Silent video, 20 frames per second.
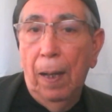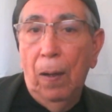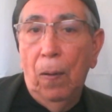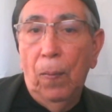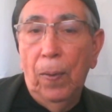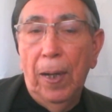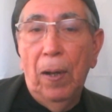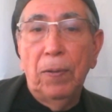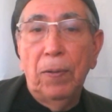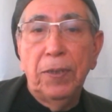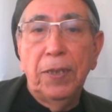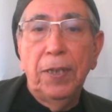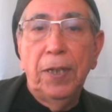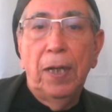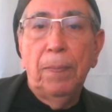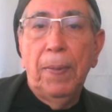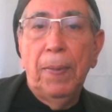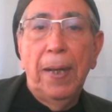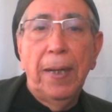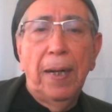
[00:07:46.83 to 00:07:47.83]
When I was a
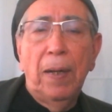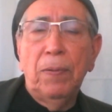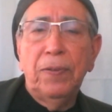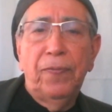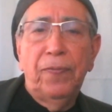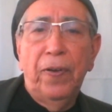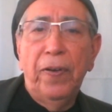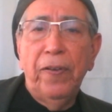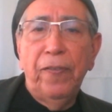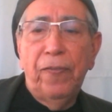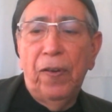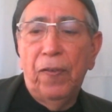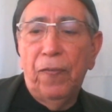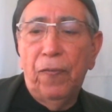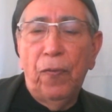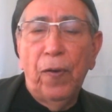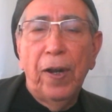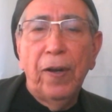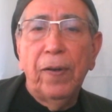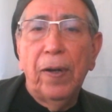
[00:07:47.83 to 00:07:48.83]
young man, I was very
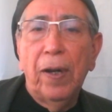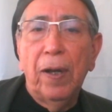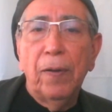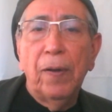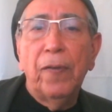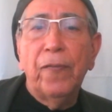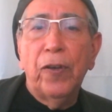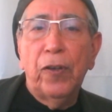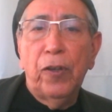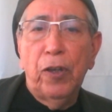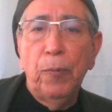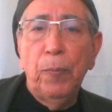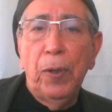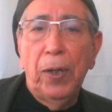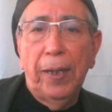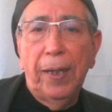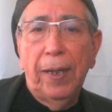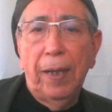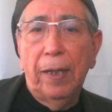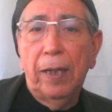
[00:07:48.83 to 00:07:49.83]
afraid of
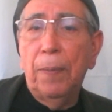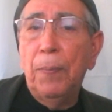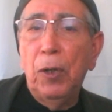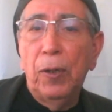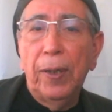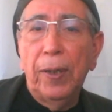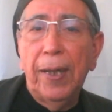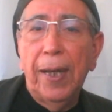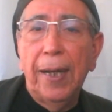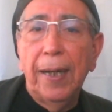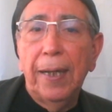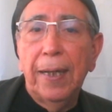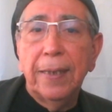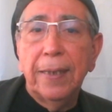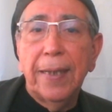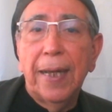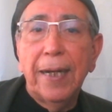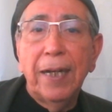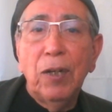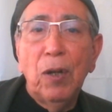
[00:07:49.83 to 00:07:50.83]
communicating
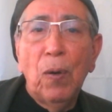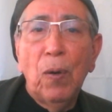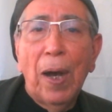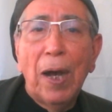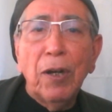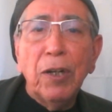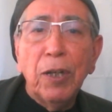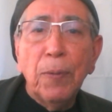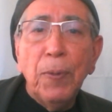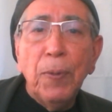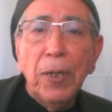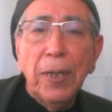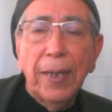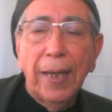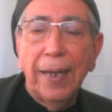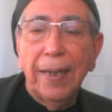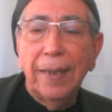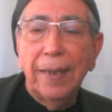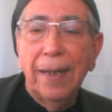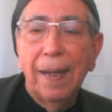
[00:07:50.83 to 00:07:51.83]
because I didn't know how to
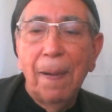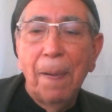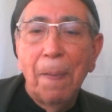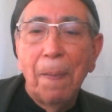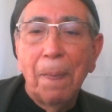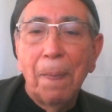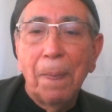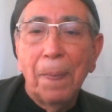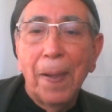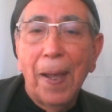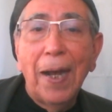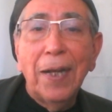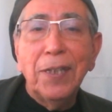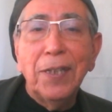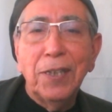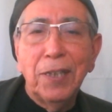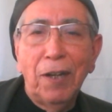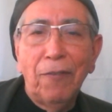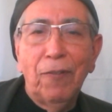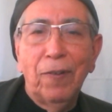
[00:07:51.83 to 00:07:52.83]
communicate. I
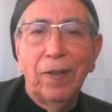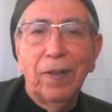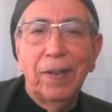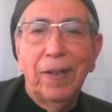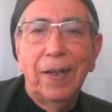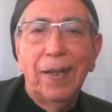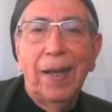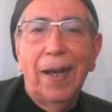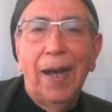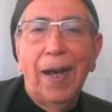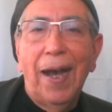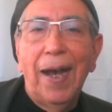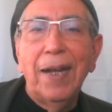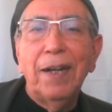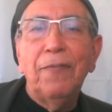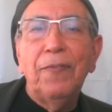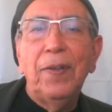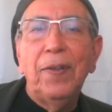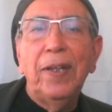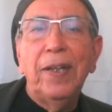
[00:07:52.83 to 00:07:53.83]
suffered. I had
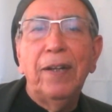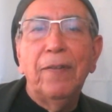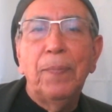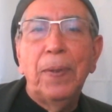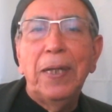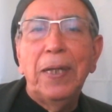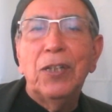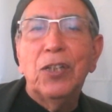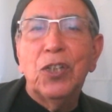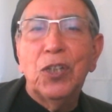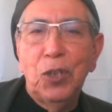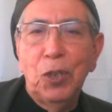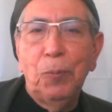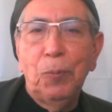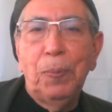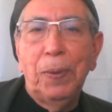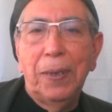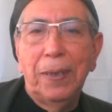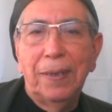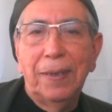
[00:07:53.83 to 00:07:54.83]
a feeling of being
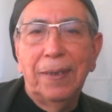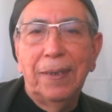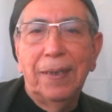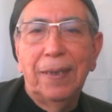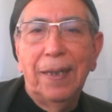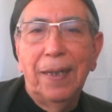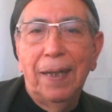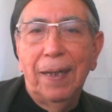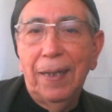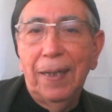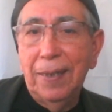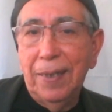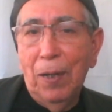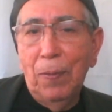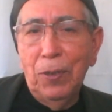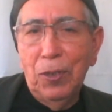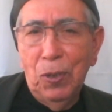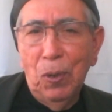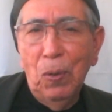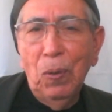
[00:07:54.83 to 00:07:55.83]
stupid because I
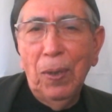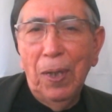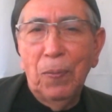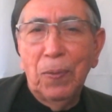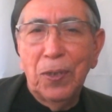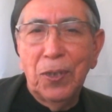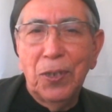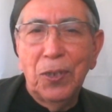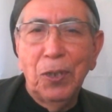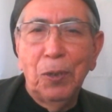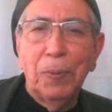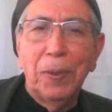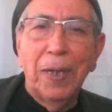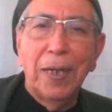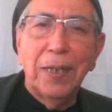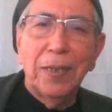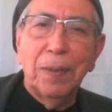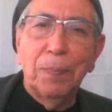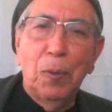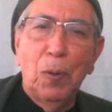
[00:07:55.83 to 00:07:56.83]
was told I was stupid
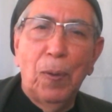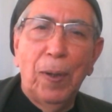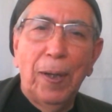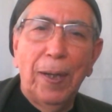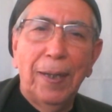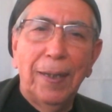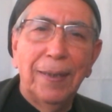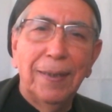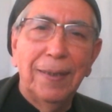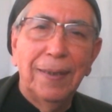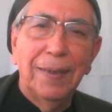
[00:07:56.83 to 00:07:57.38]
as a boy.